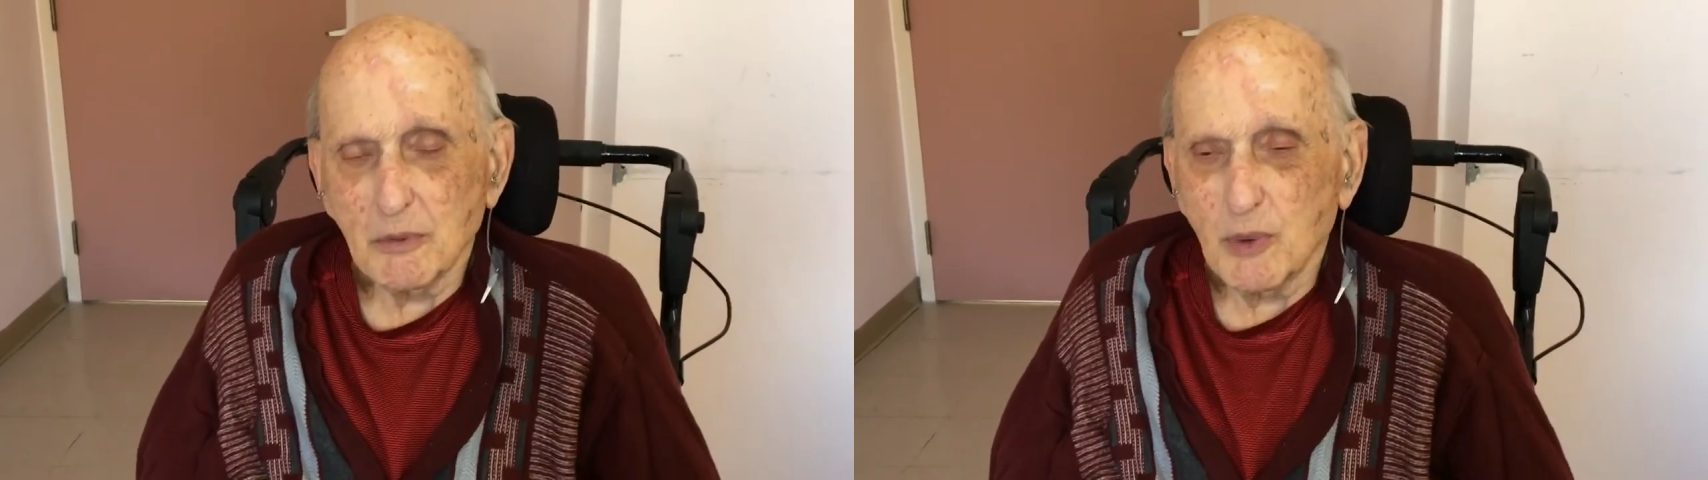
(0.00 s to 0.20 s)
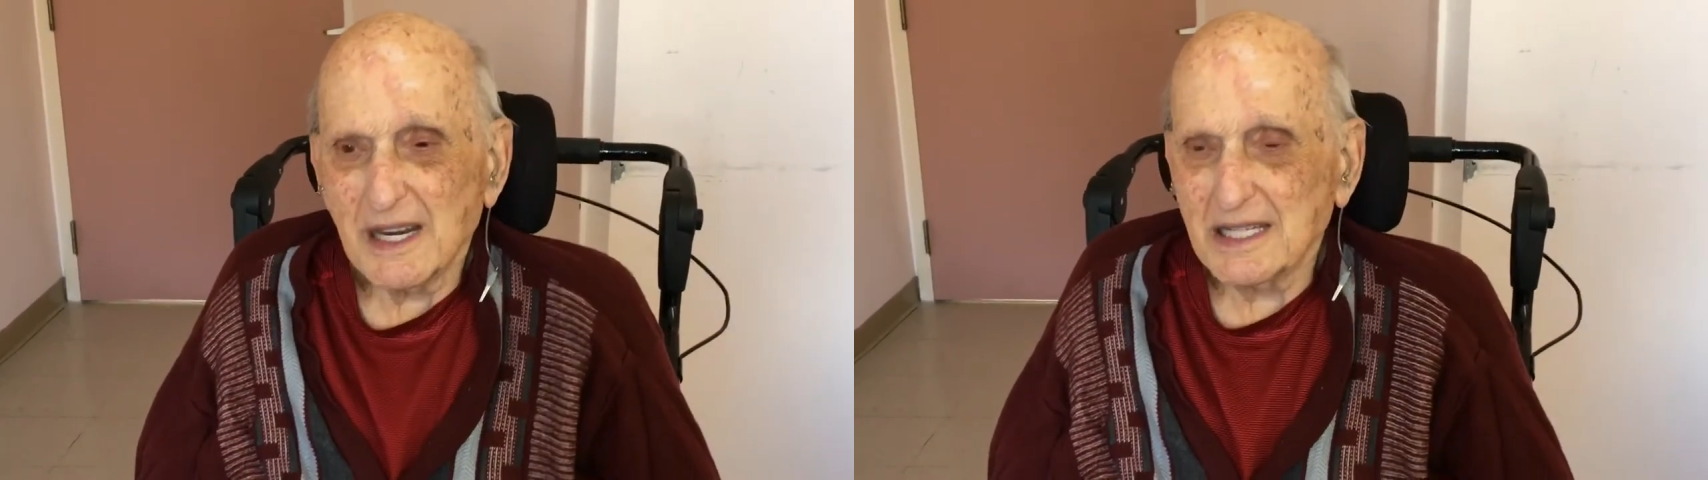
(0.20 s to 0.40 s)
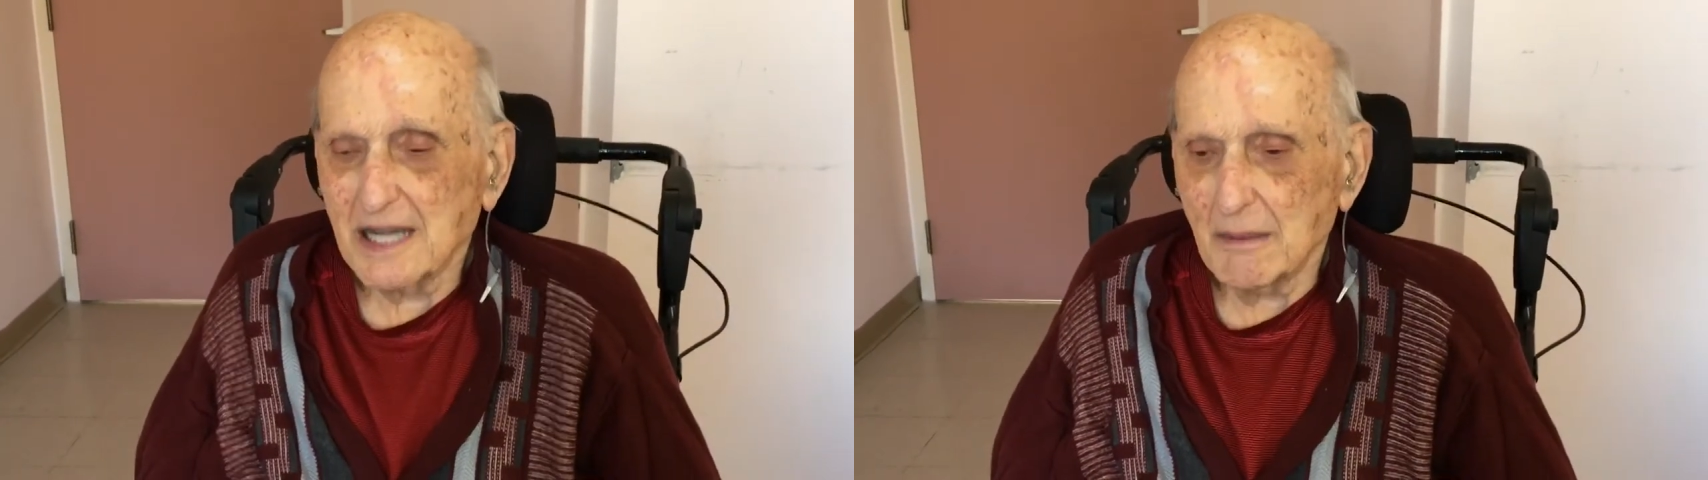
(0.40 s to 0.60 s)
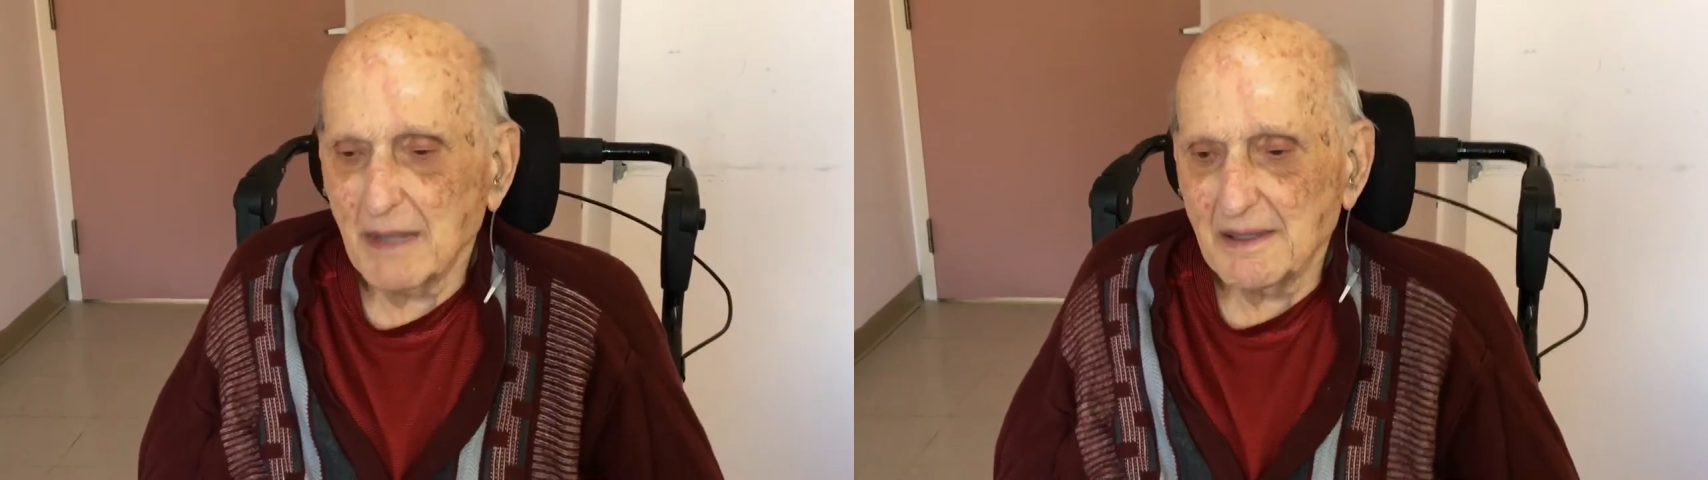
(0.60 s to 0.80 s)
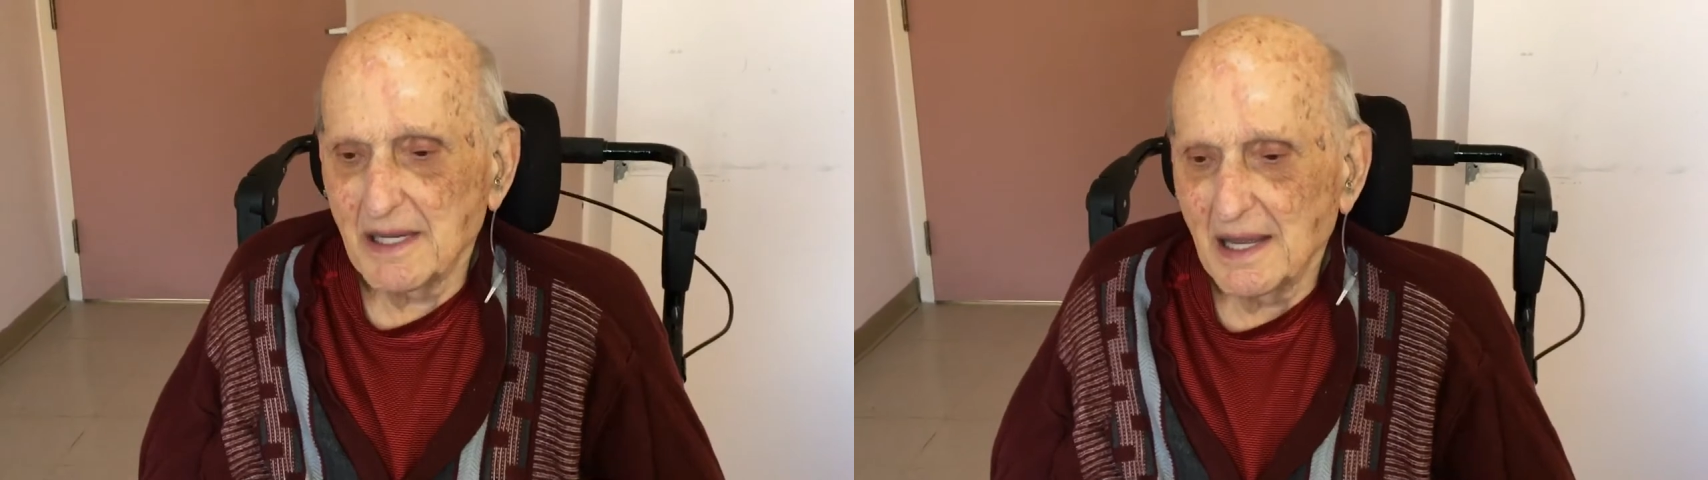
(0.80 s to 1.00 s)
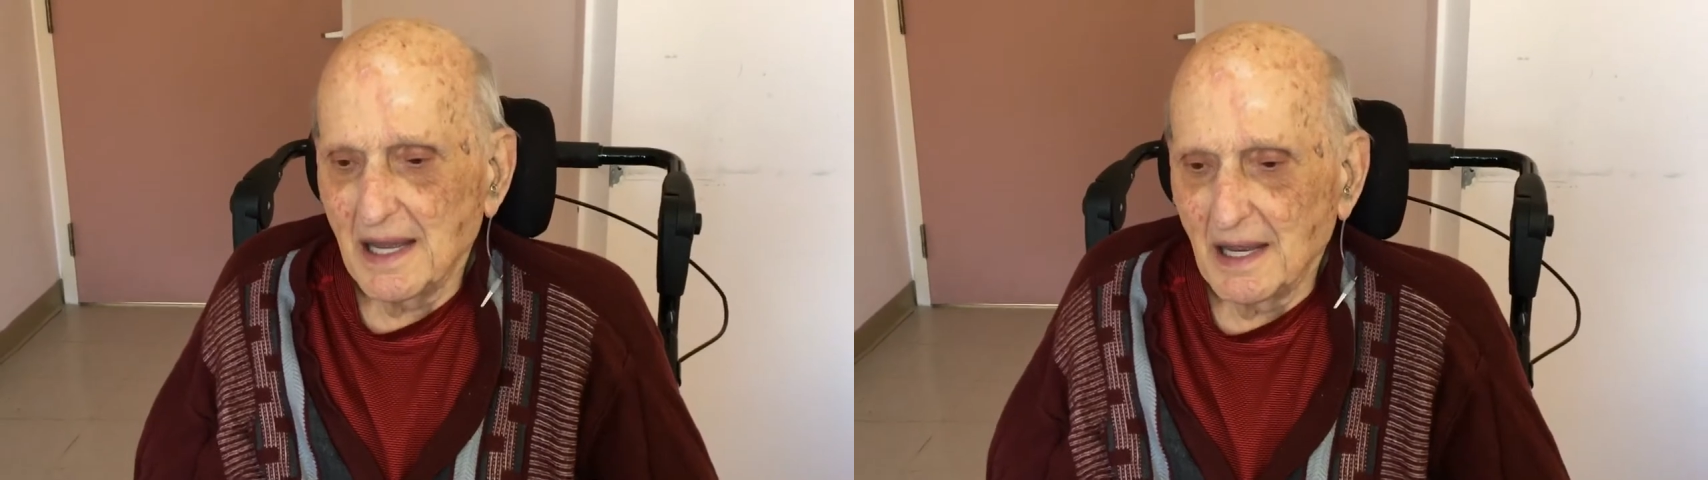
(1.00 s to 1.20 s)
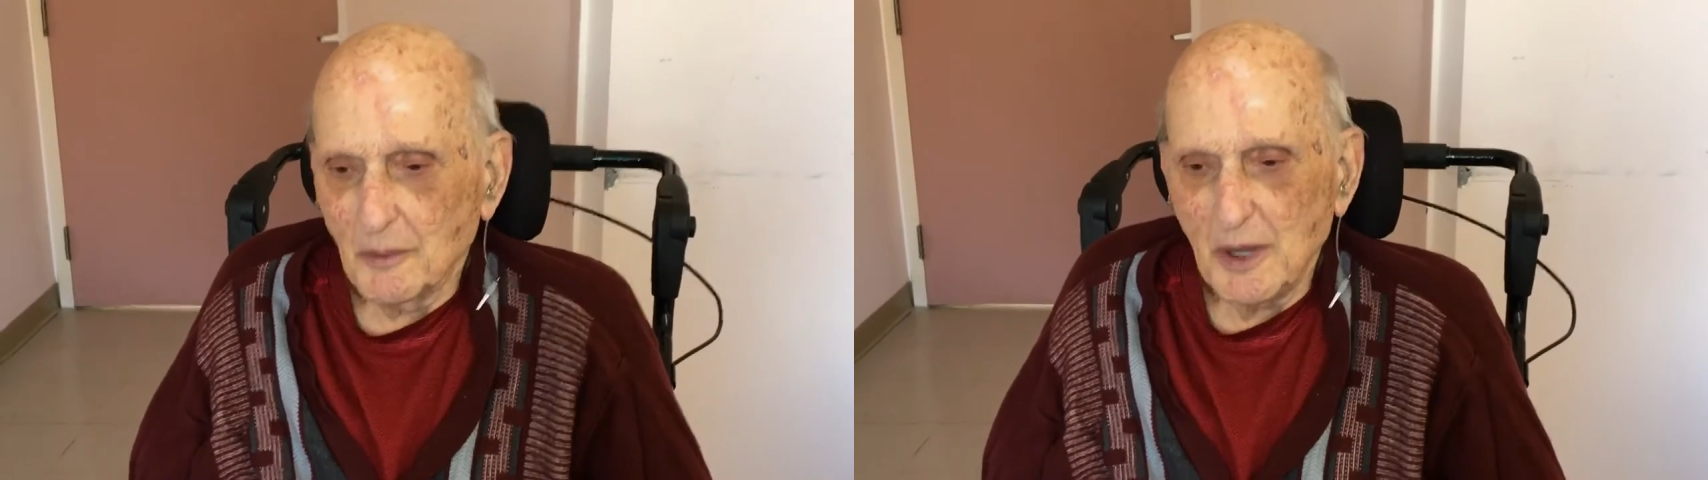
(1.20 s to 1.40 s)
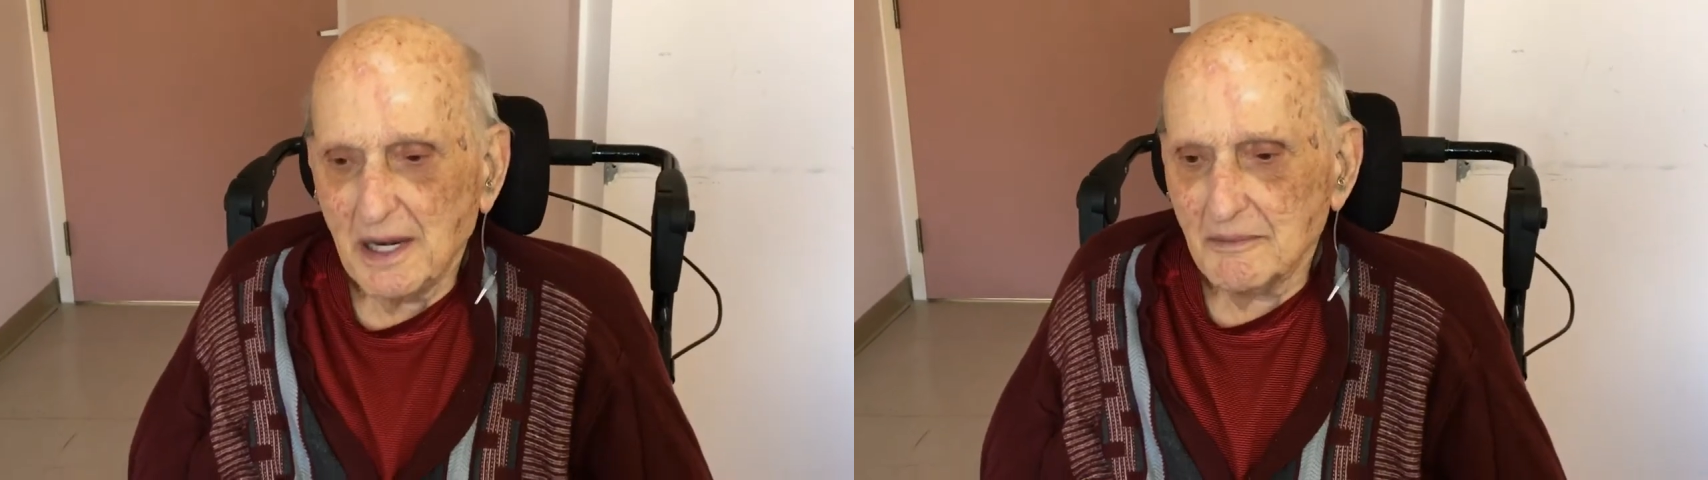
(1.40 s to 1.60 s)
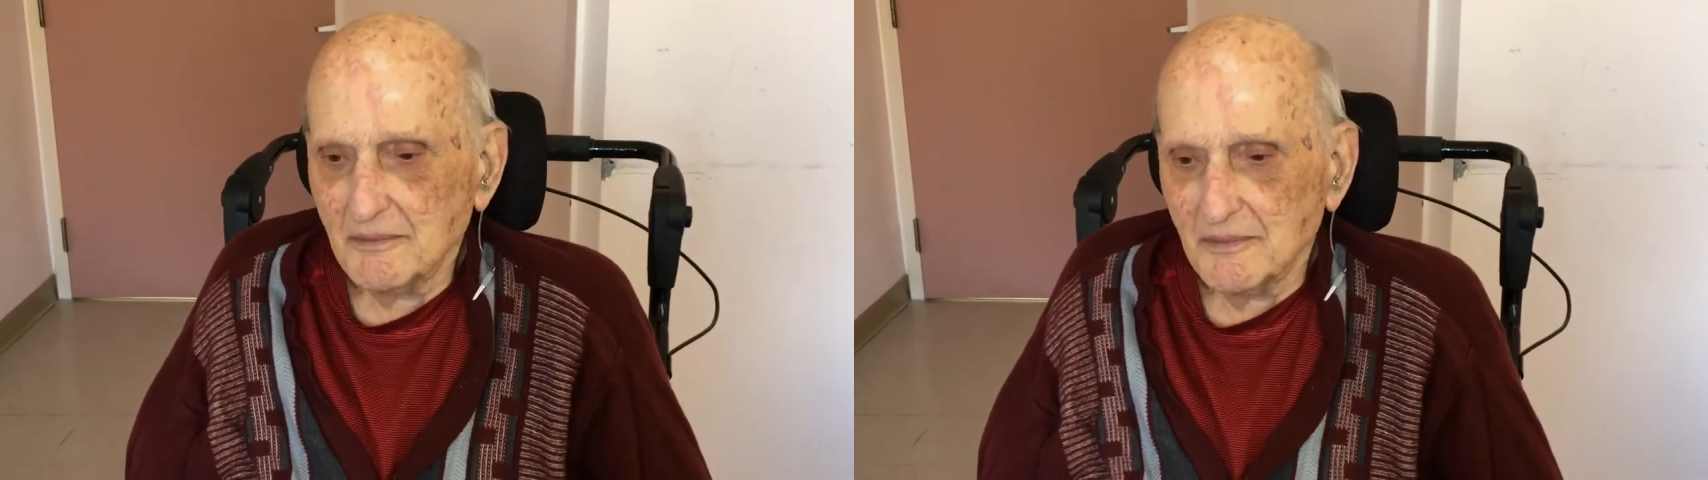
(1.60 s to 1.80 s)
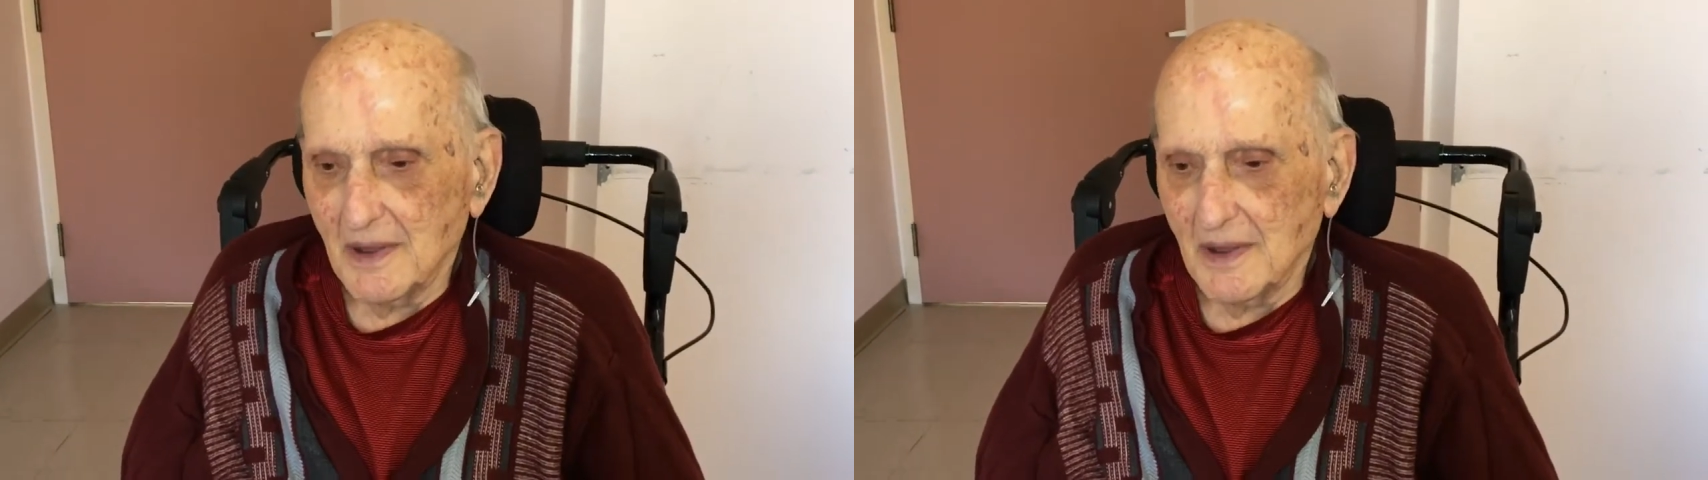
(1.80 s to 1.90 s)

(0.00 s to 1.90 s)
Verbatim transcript: boy to come, and I'd read it,